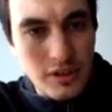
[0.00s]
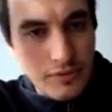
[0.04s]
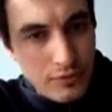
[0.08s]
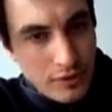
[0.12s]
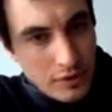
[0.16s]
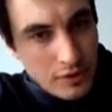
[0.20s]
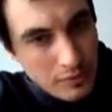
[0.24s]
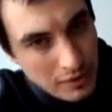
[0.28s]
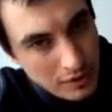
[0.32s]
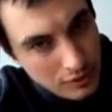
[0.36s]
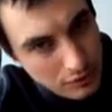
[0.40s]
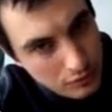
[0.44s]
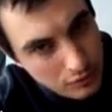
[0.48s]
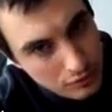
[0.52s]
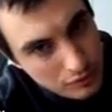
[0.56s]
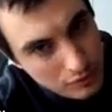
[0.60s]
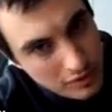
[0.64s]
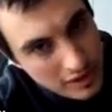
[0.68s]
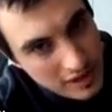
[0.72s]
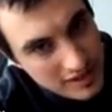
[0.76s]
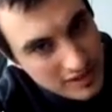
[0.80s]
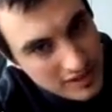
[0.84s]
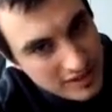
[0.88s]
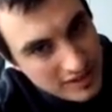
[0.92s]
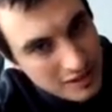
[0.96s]
if we want
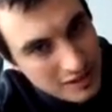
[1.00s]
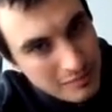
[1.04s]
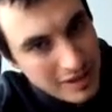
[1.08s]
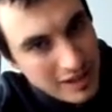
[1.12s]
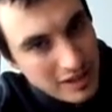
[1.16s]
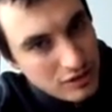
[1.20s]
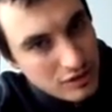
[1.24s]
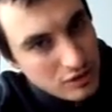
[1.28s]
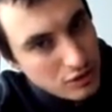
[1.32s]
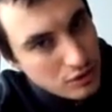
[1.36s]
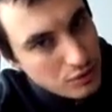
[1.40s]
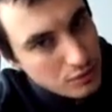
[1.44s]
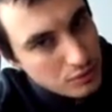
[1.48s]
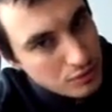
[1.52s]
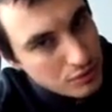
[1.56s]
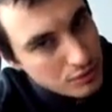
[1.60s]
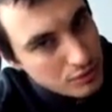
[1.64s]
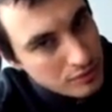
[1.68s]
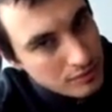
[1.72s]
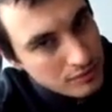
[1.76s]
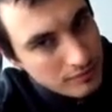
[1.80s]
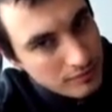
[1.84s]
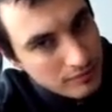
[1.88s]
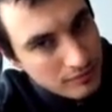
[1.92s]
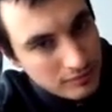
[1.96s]
to estimate
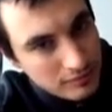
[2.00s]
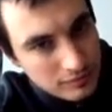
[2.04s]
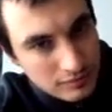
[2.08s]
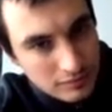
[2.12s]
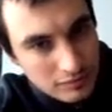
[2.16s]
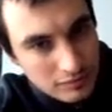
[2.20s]
Q2,